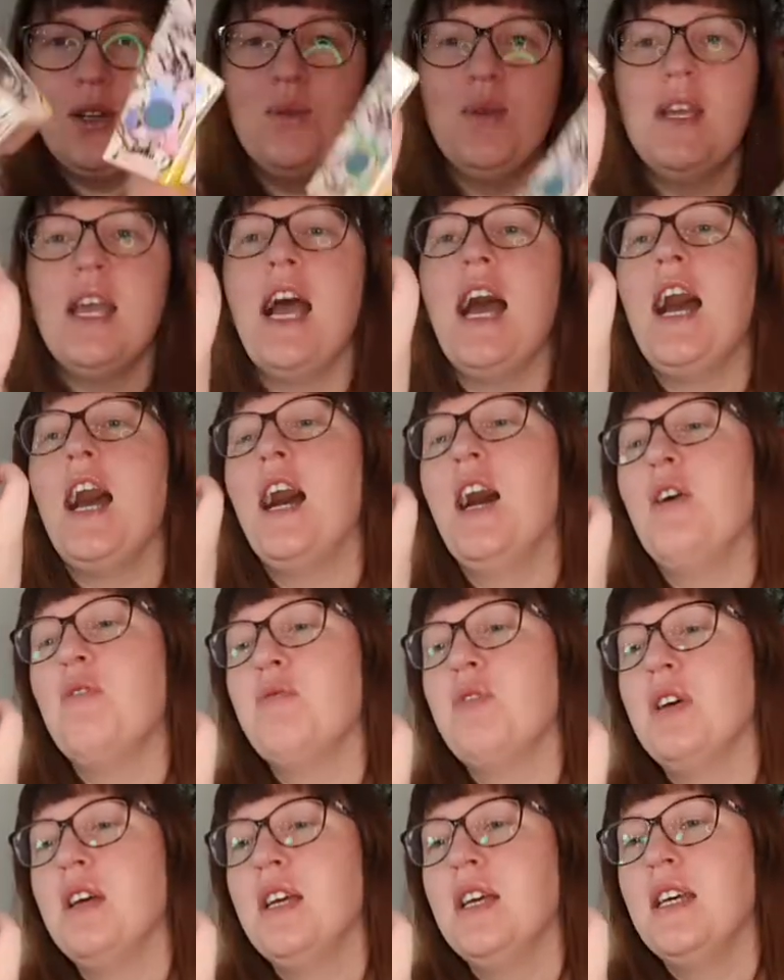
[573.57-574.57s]
we have
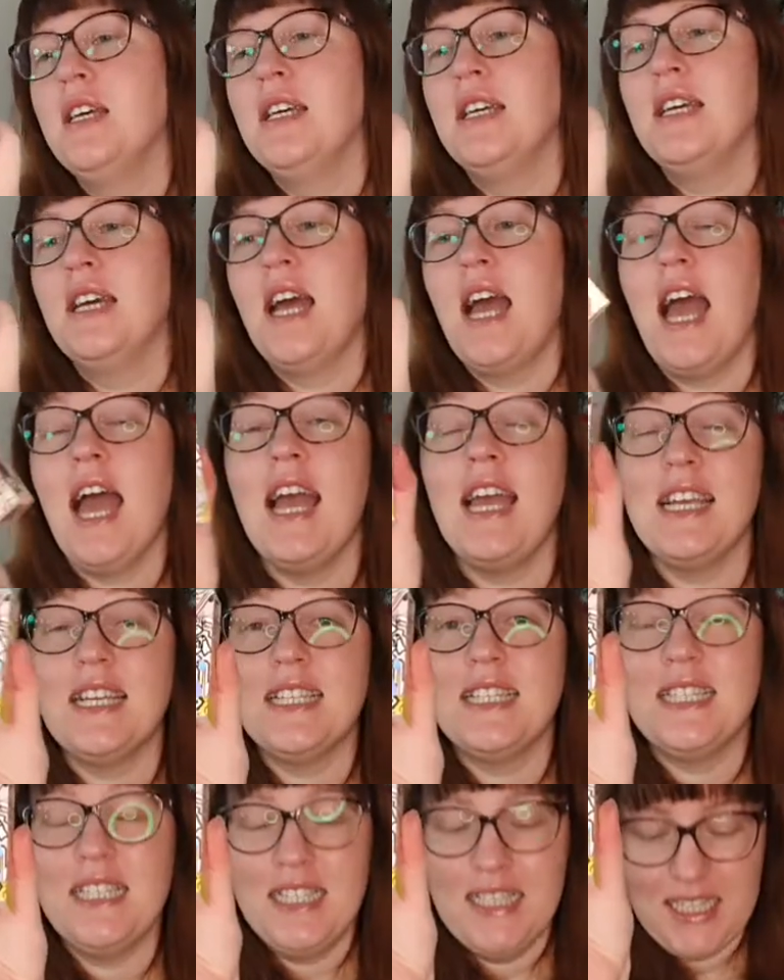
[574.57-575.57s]

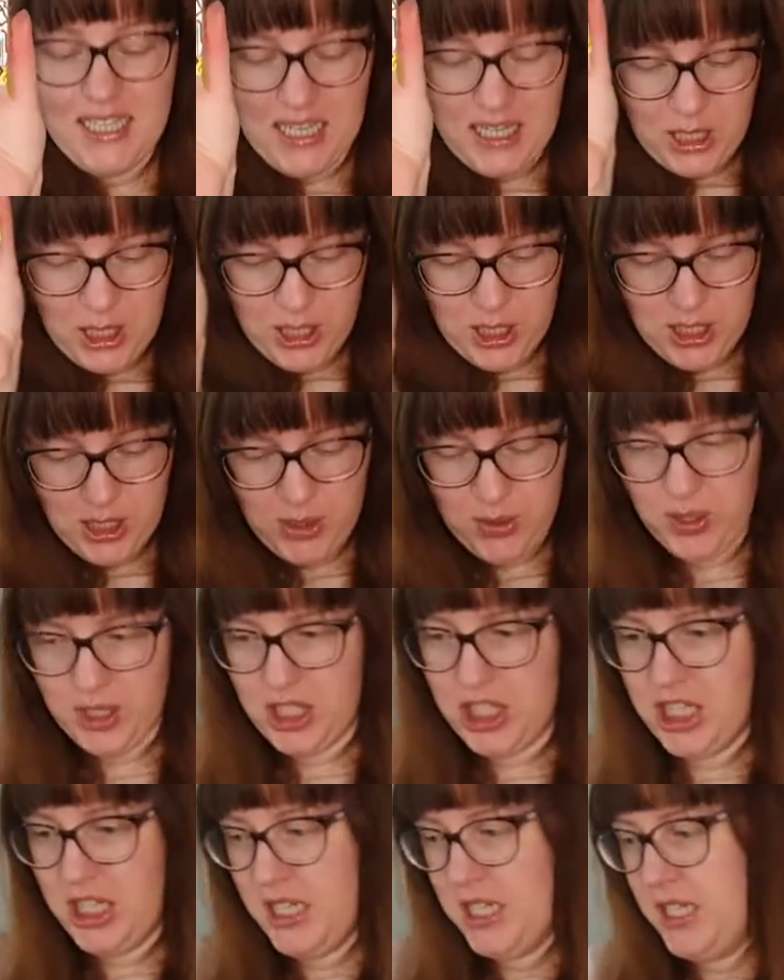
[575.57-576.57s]
Ecstasy,
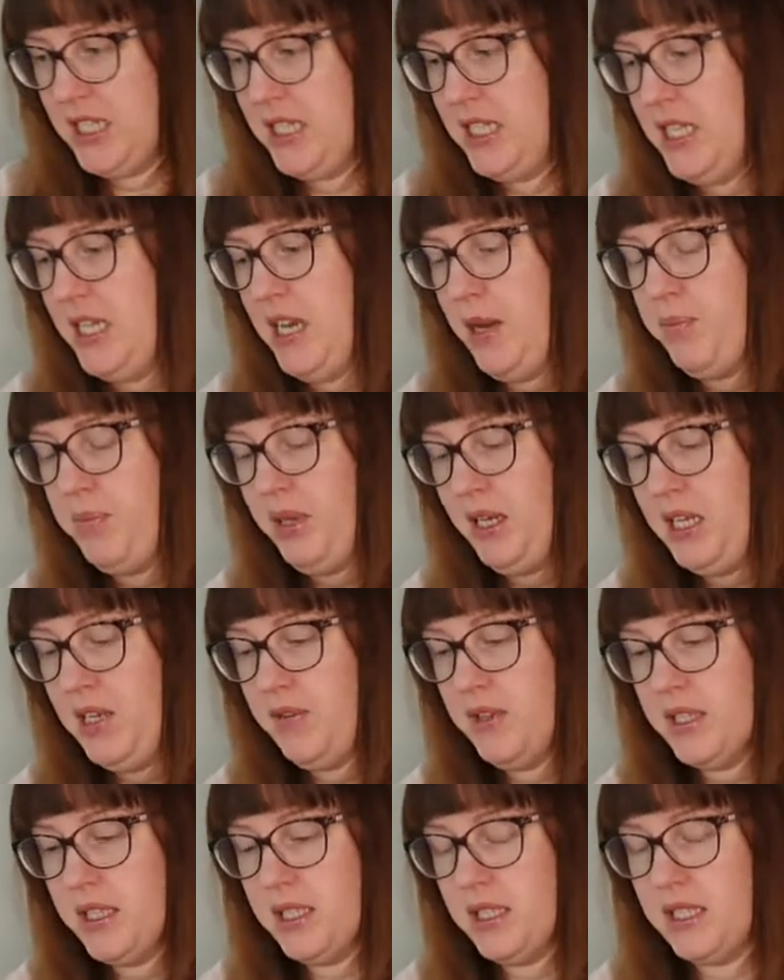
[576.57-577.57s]
which is the, I believe
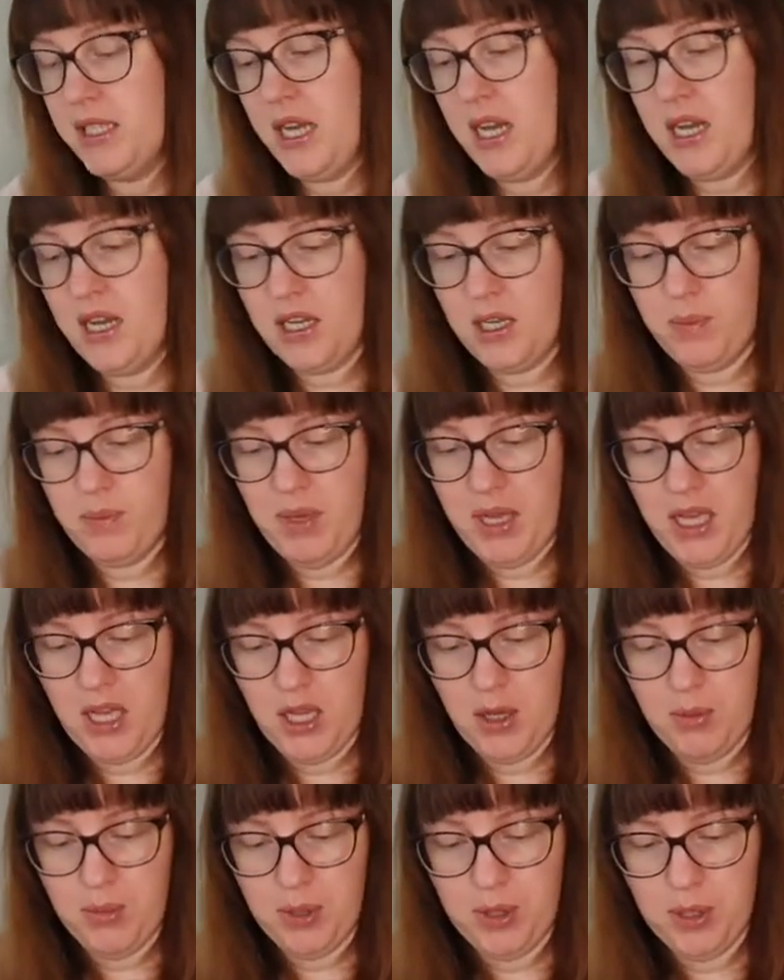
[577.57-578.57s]
it's the dark
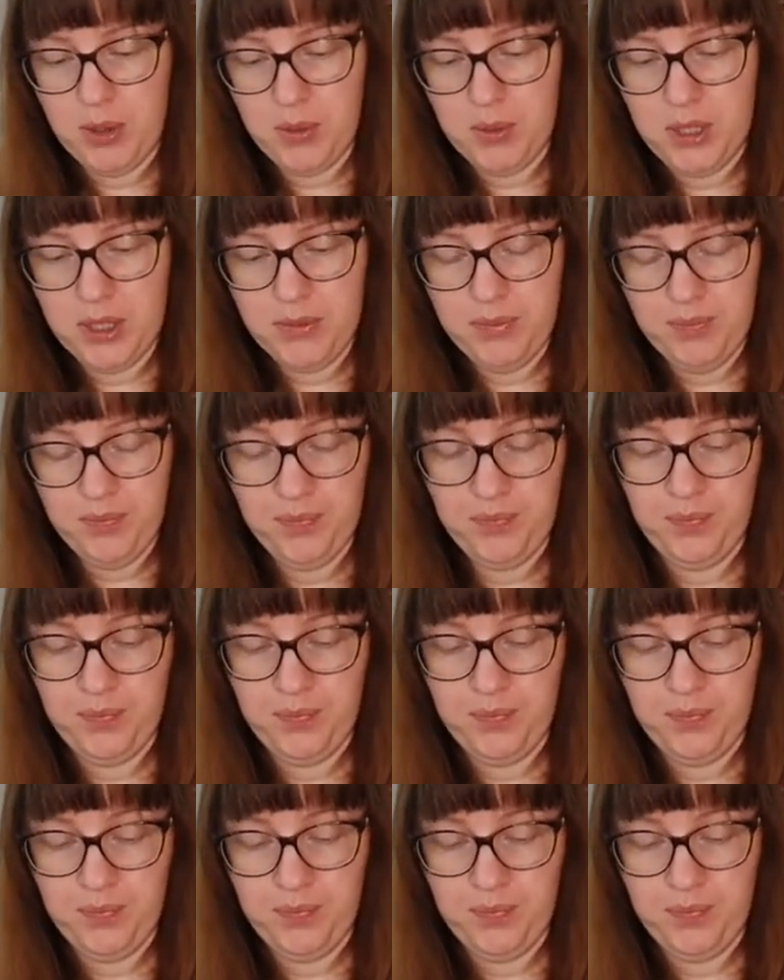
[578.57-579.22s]
purple one.